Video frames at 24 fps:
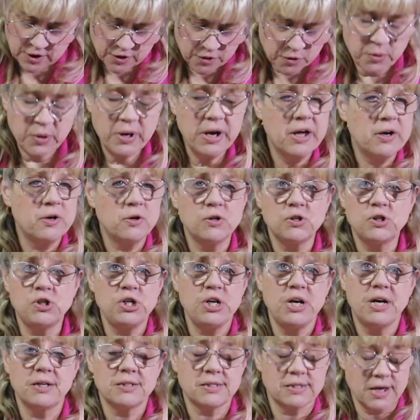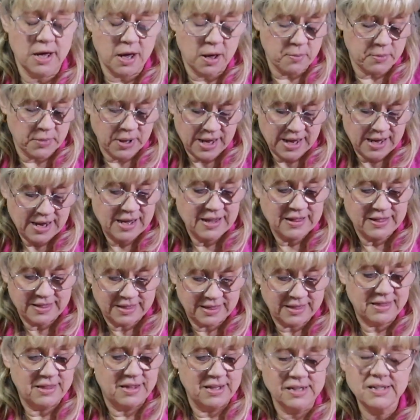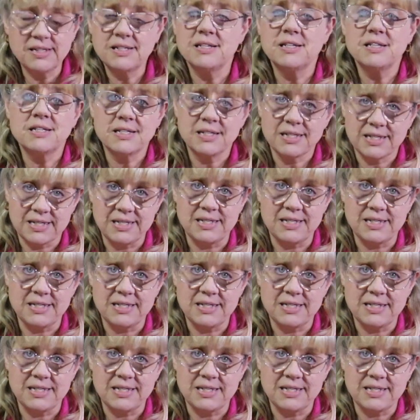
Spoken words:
300 GSM. This is